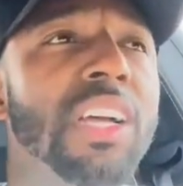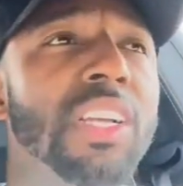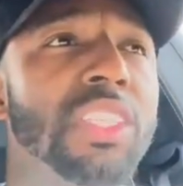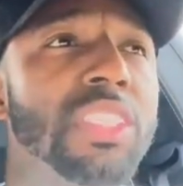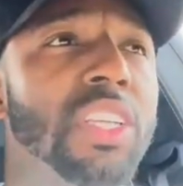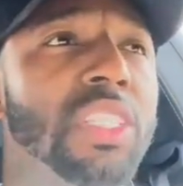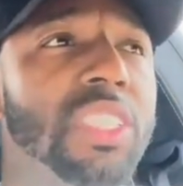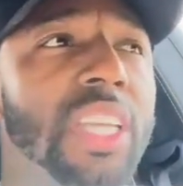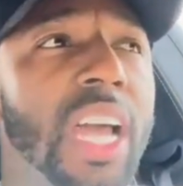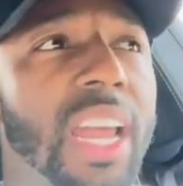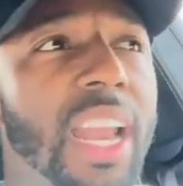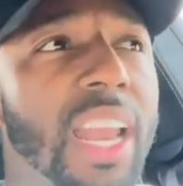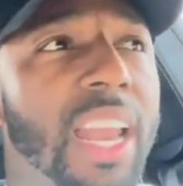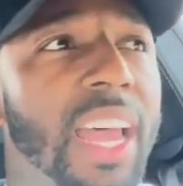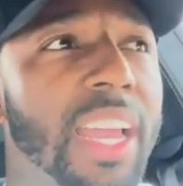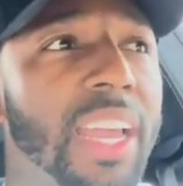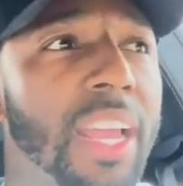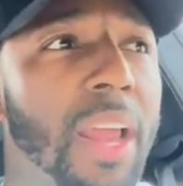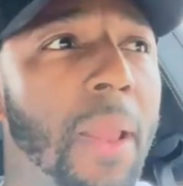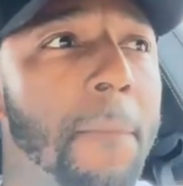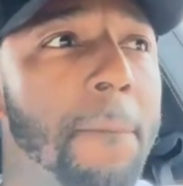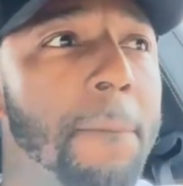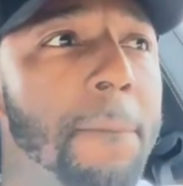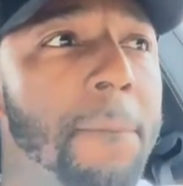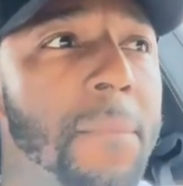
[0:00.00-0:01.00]
So it's kind of
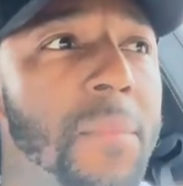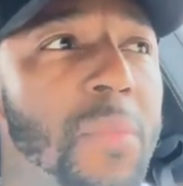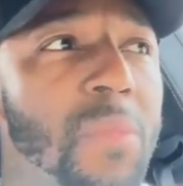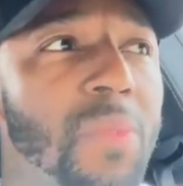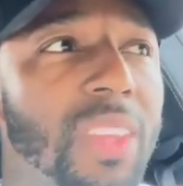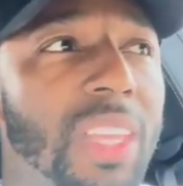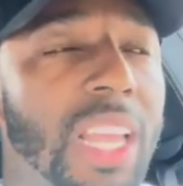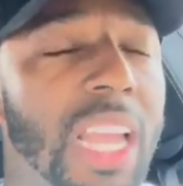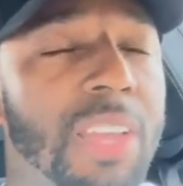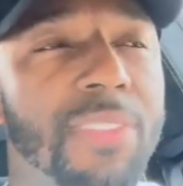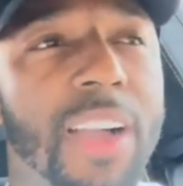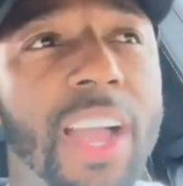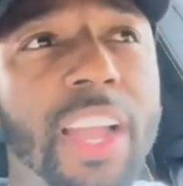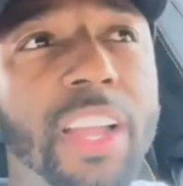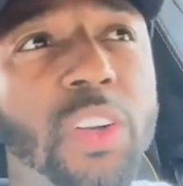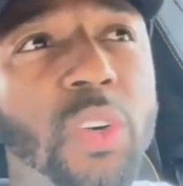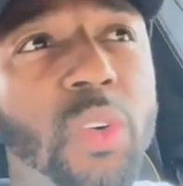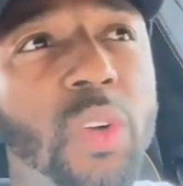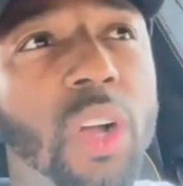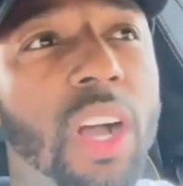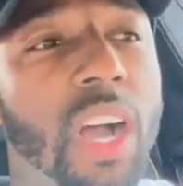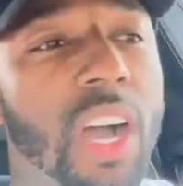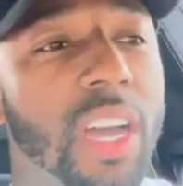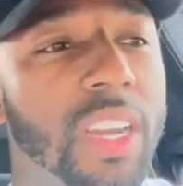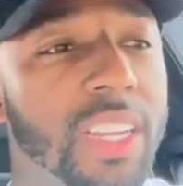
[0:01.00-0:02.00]
like if I
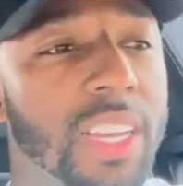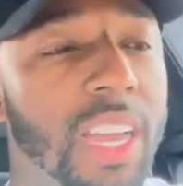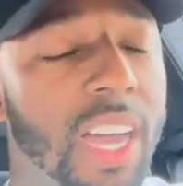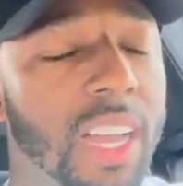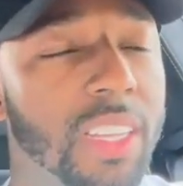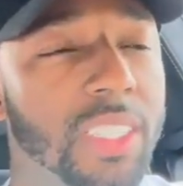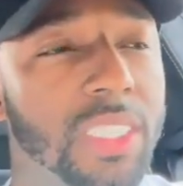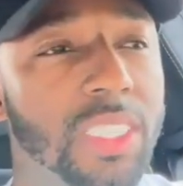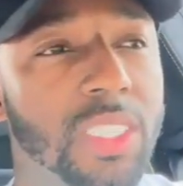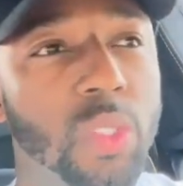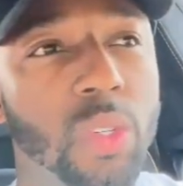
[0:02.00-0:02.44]
grew $100